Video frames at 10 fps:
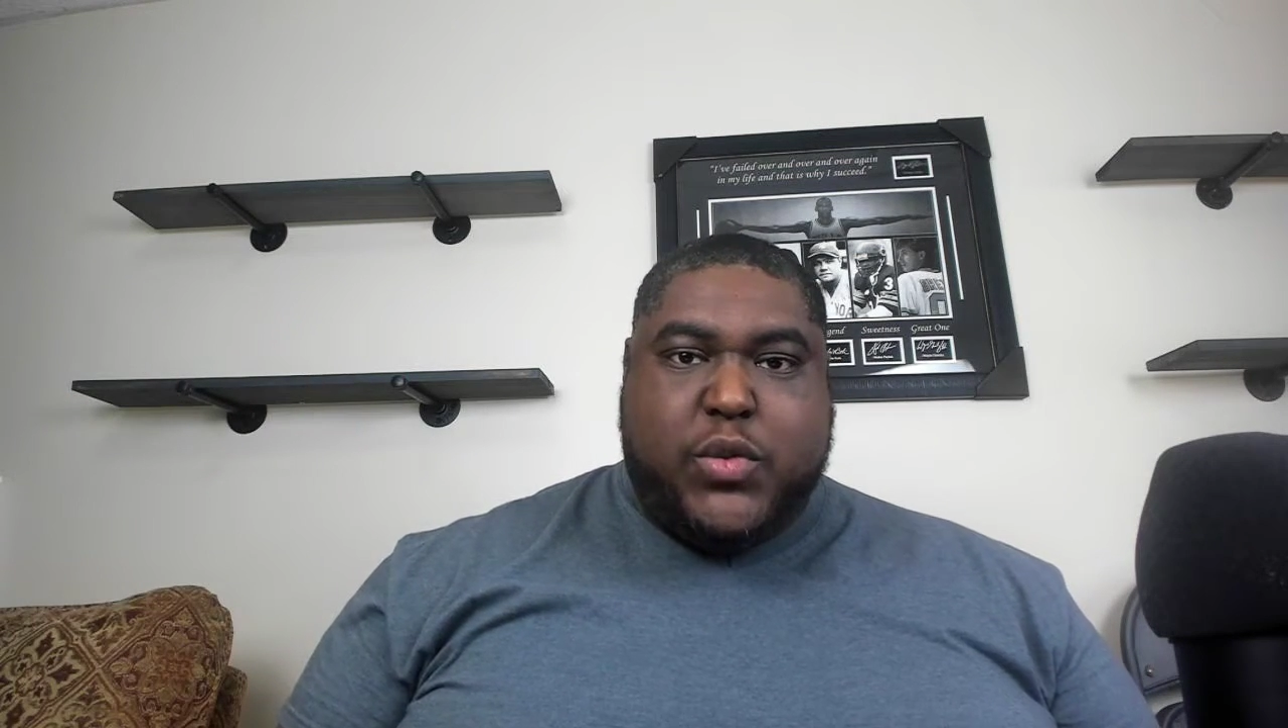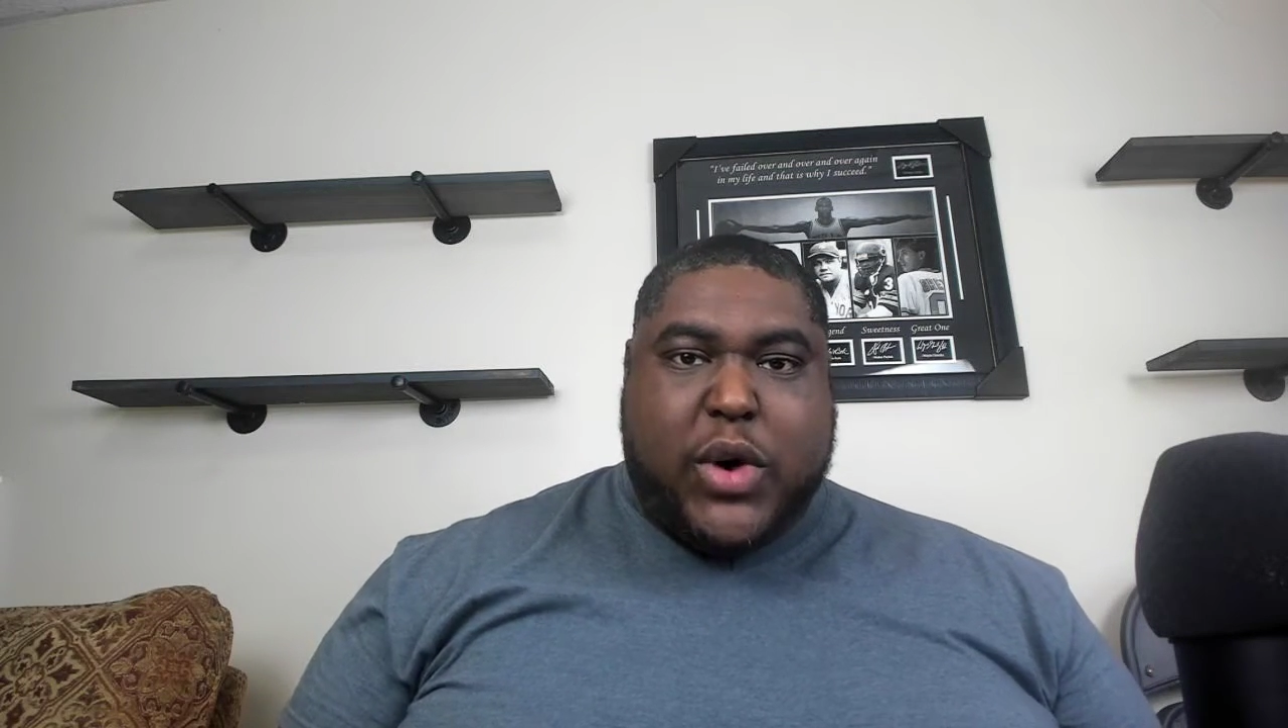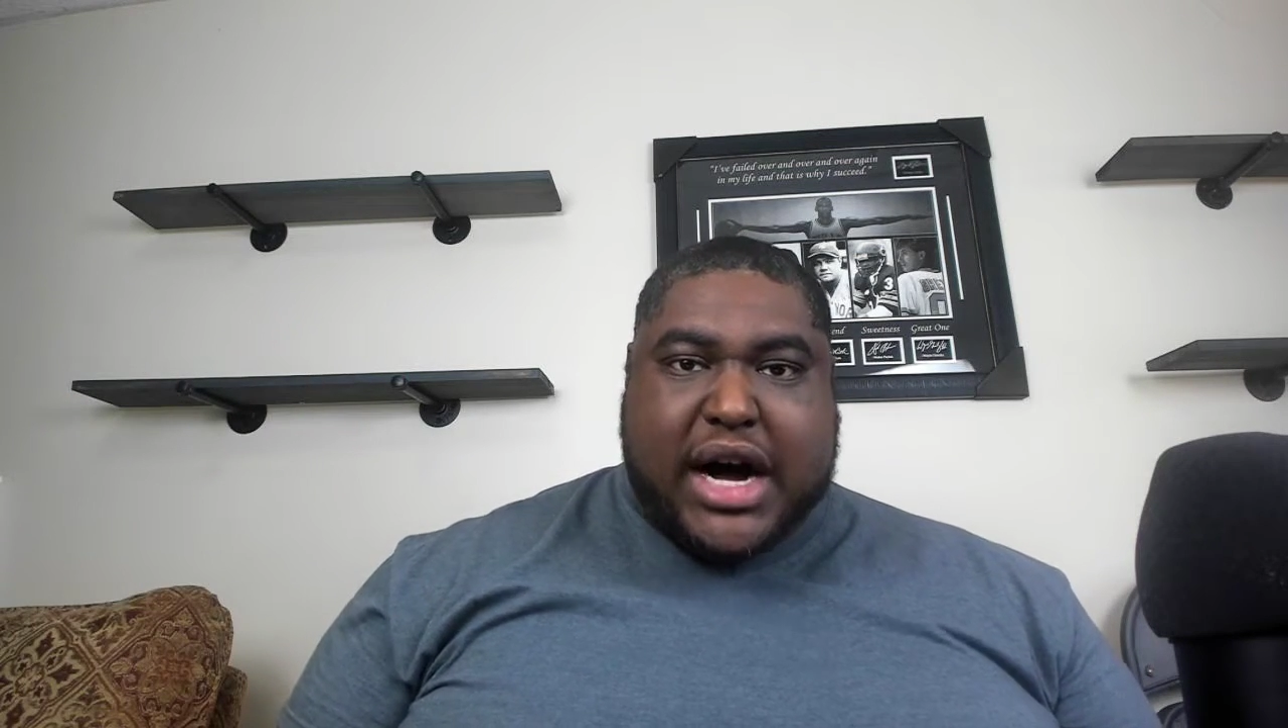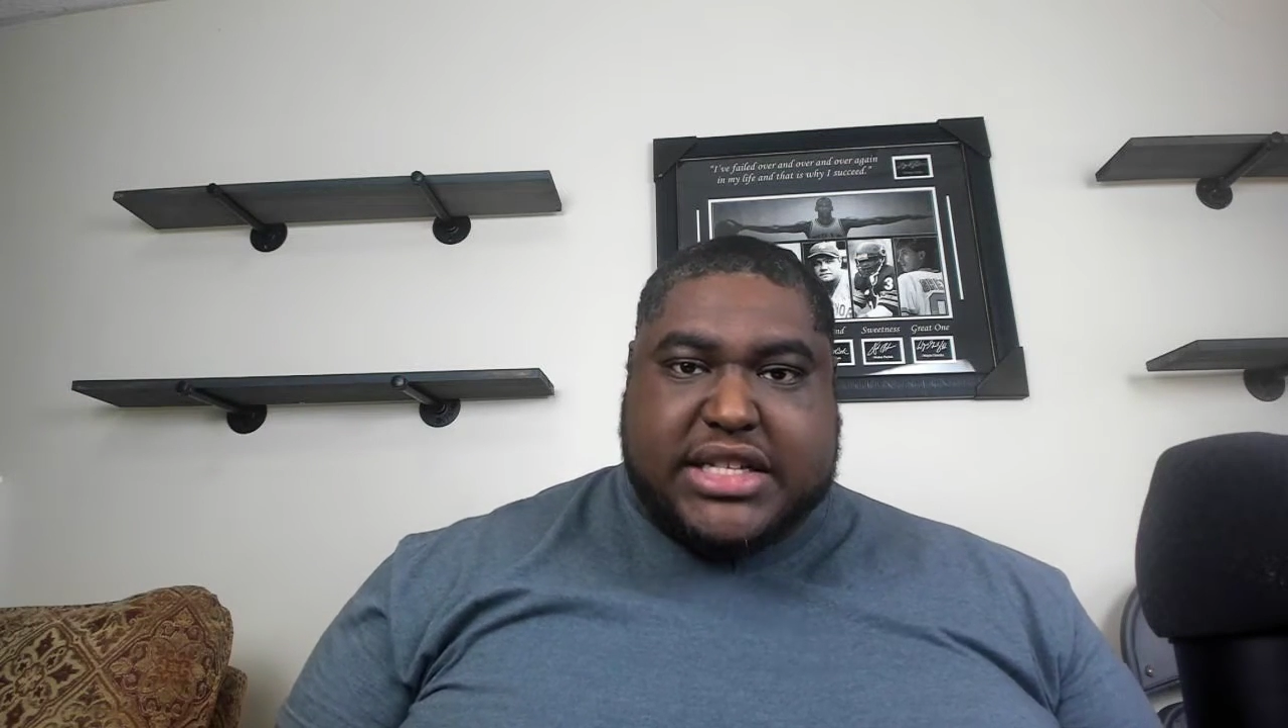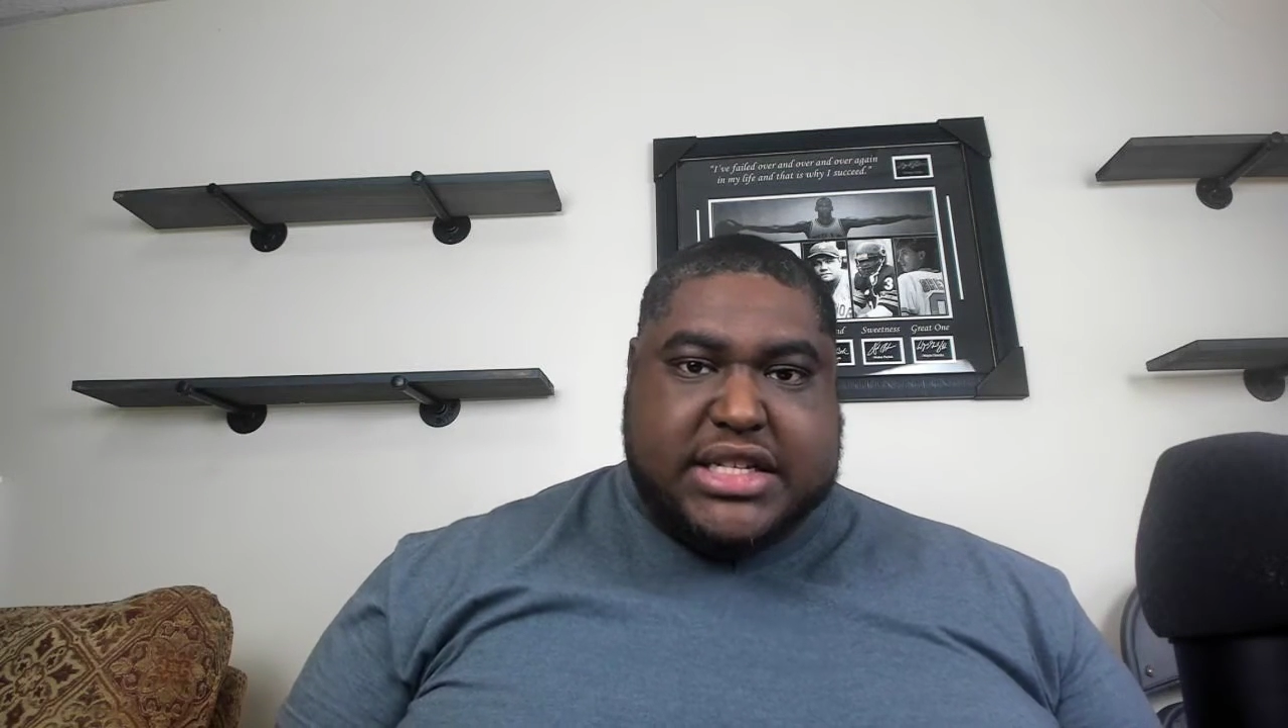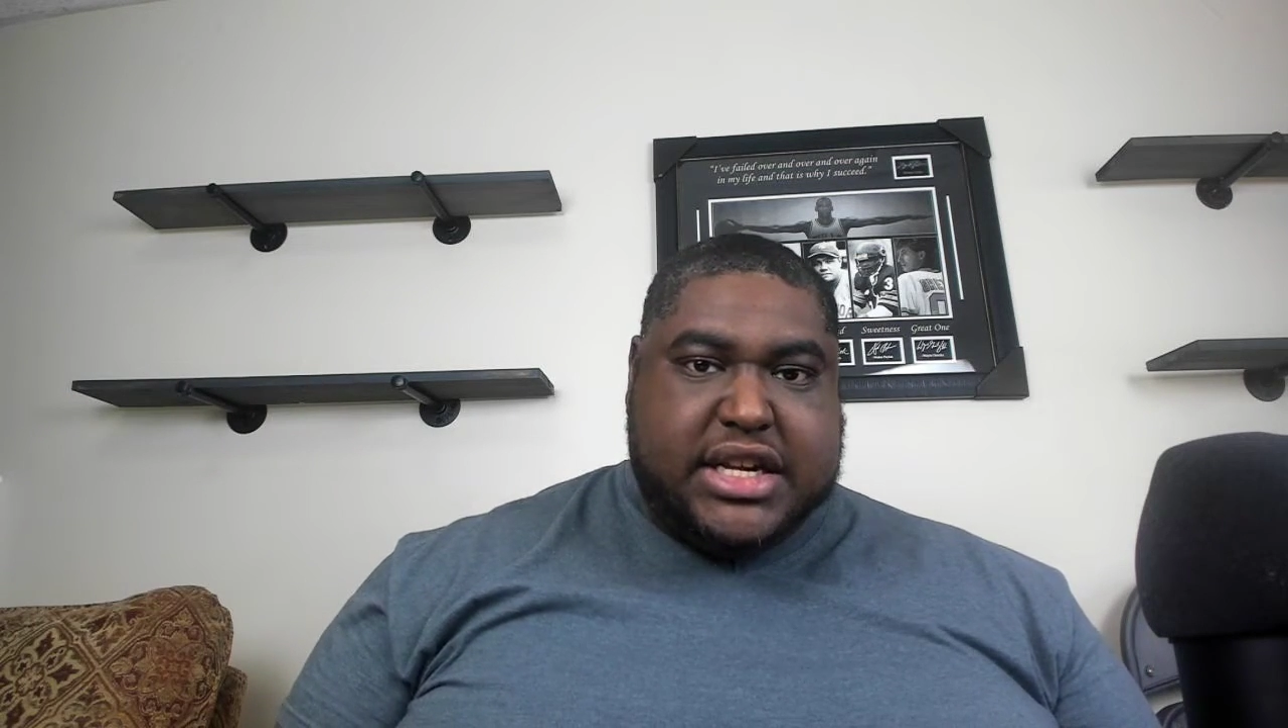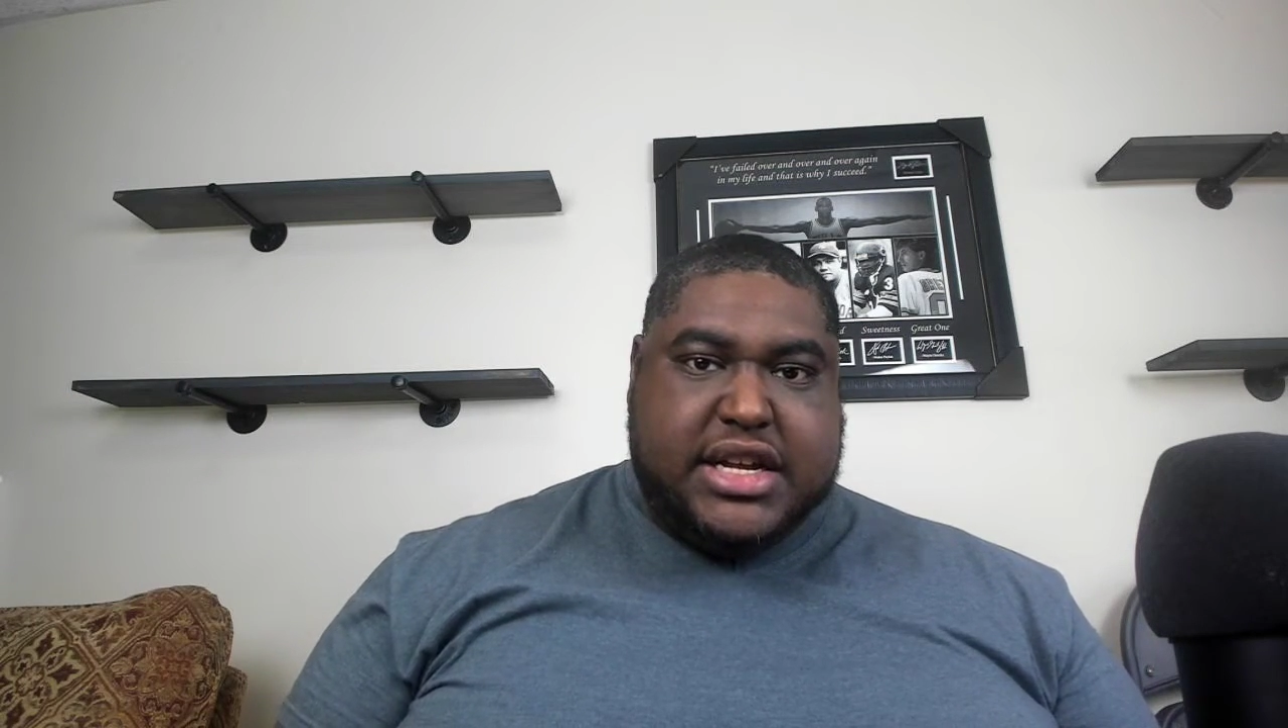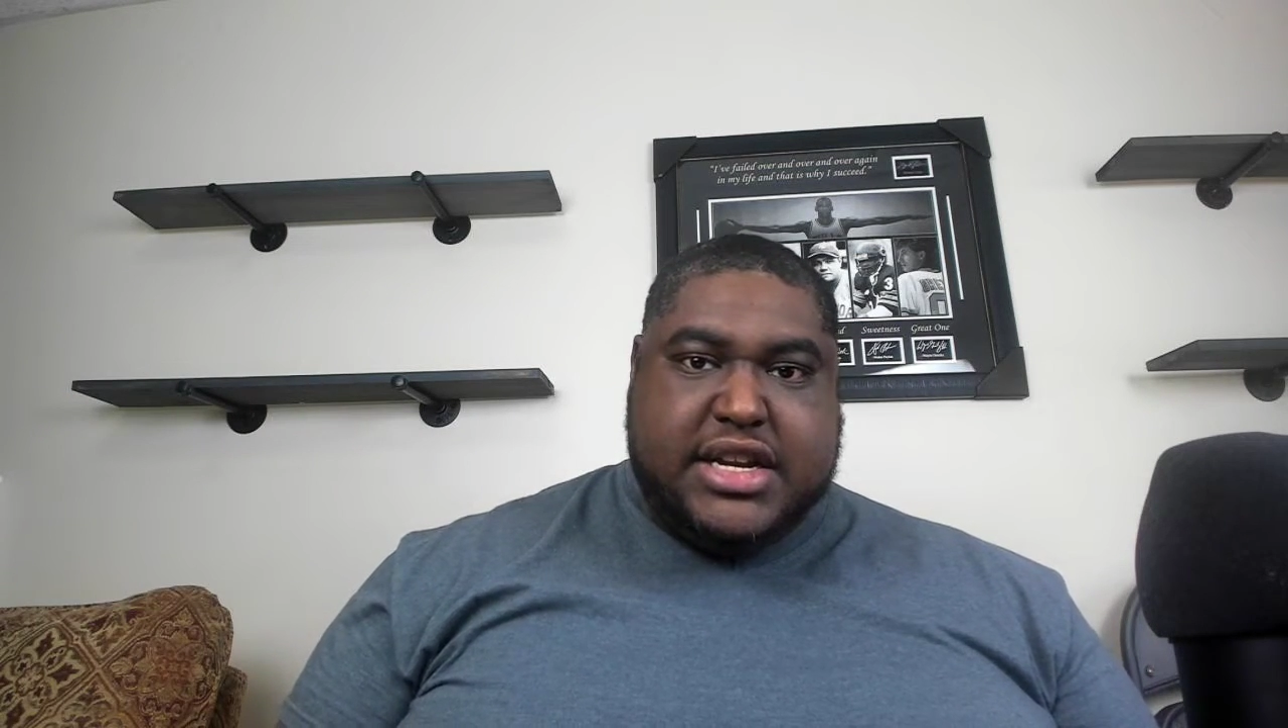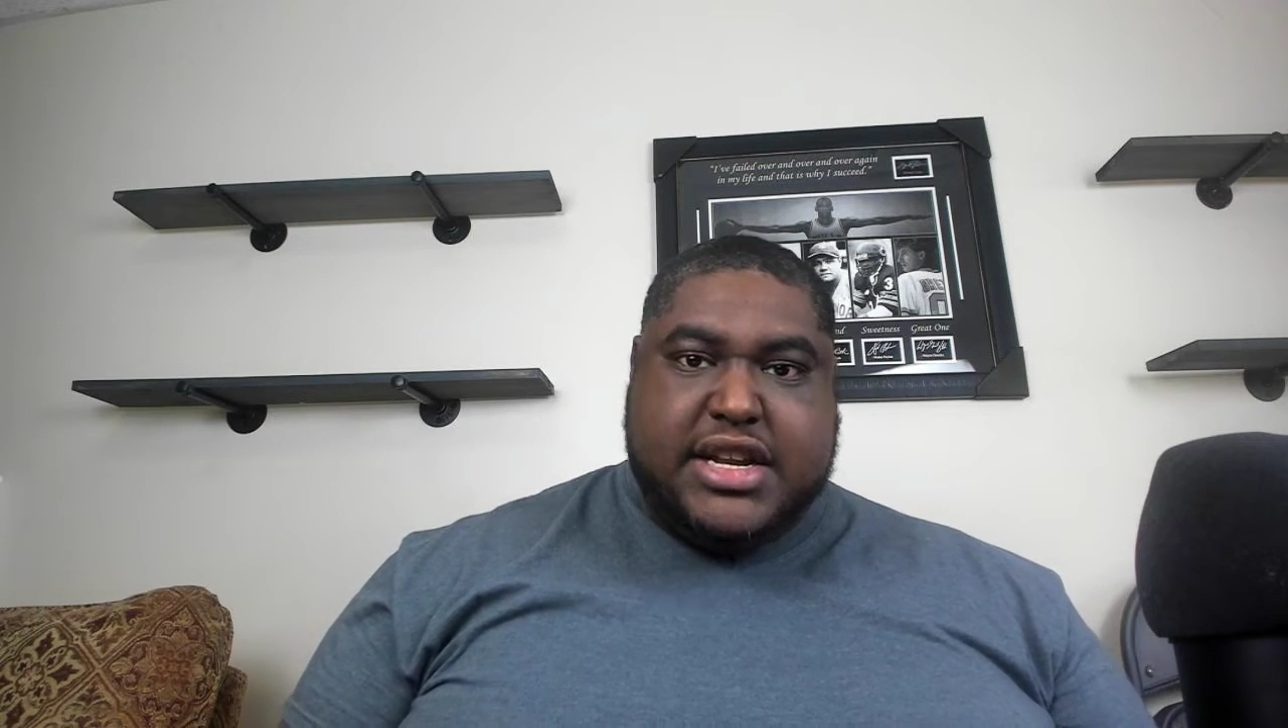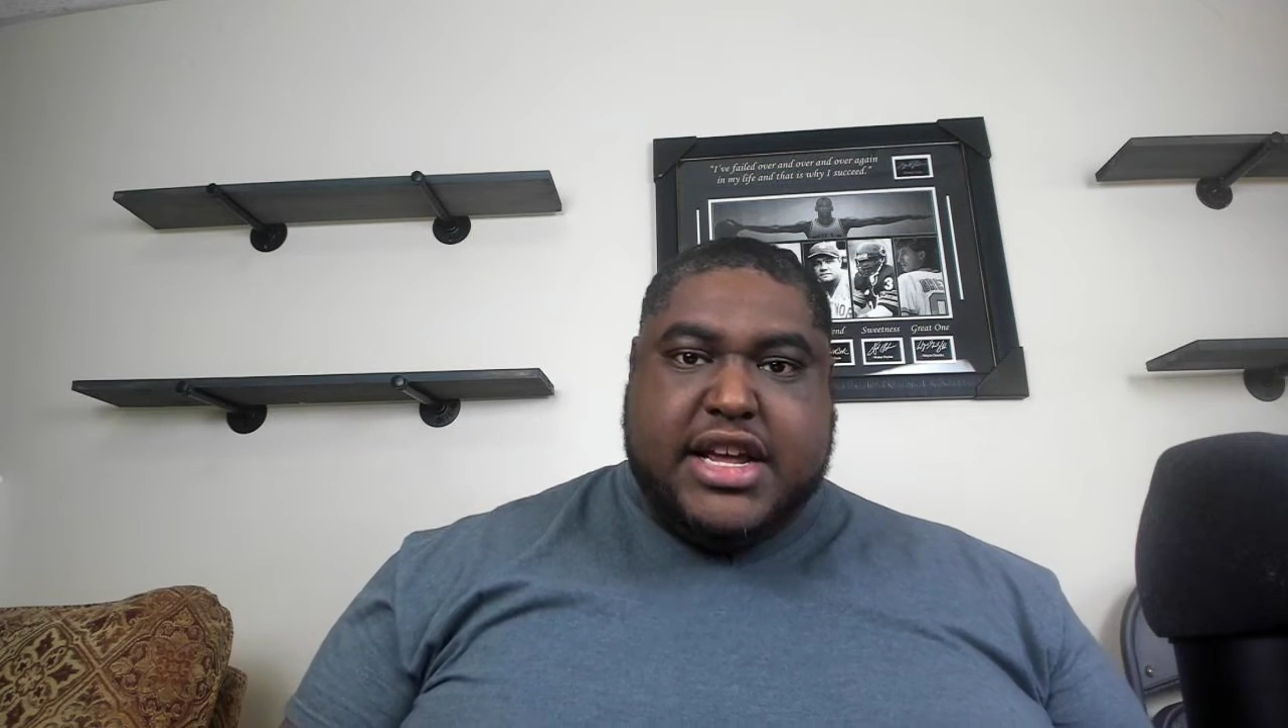
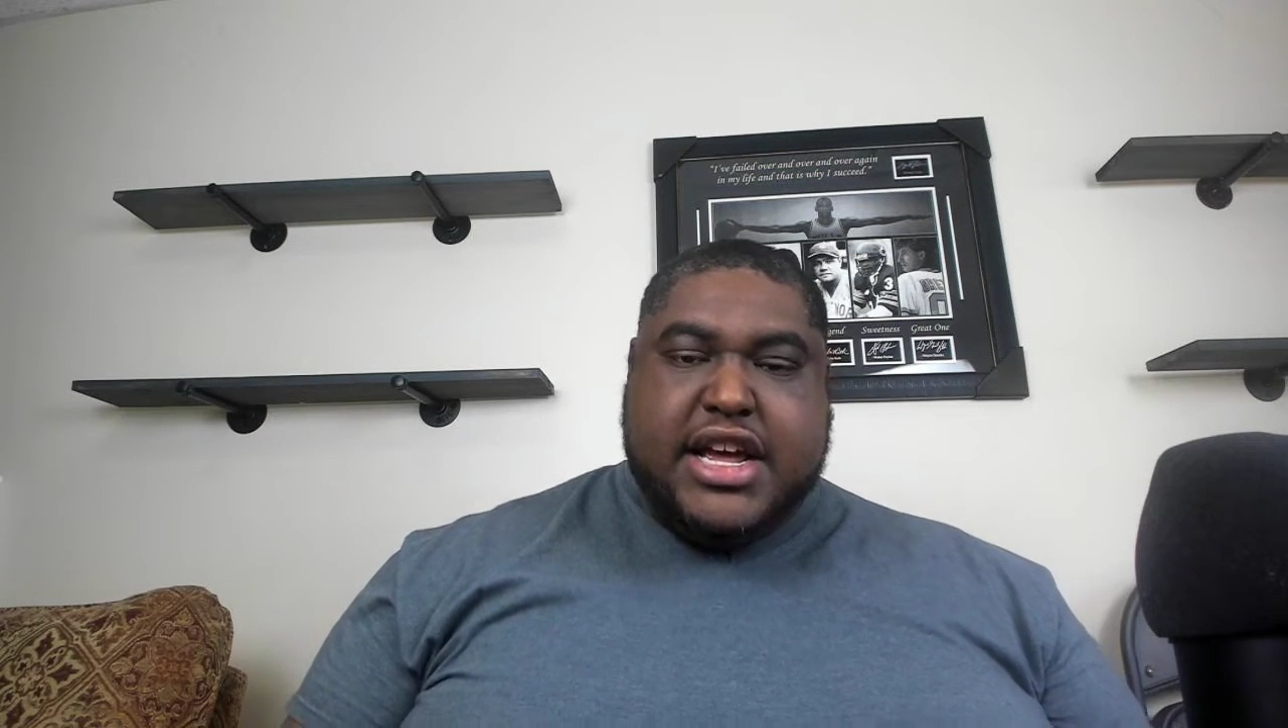Watson.